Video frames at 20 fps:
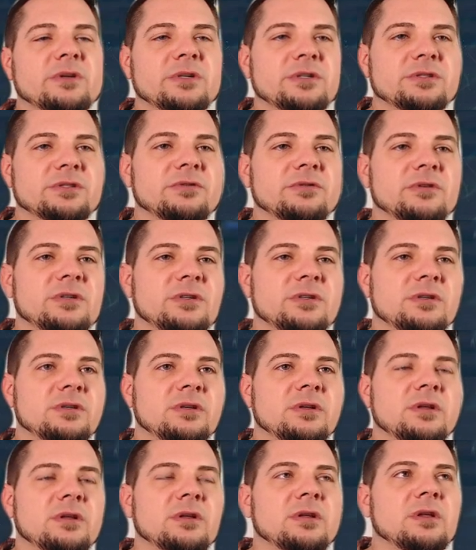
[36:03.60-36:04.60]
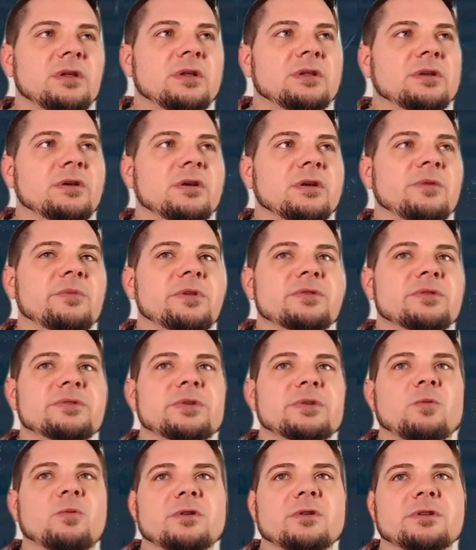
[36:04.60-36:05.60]
tree, you're going to be
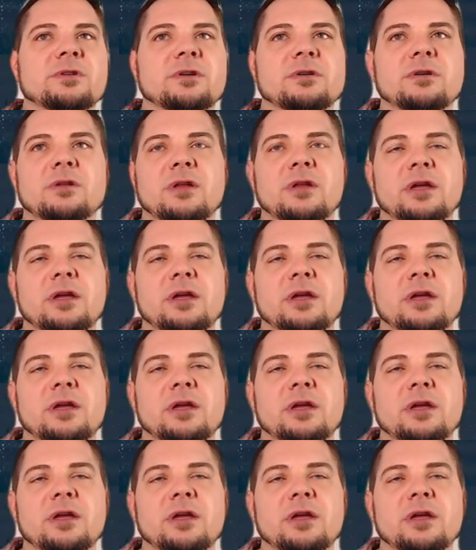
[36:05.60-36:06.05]
using Waldir to like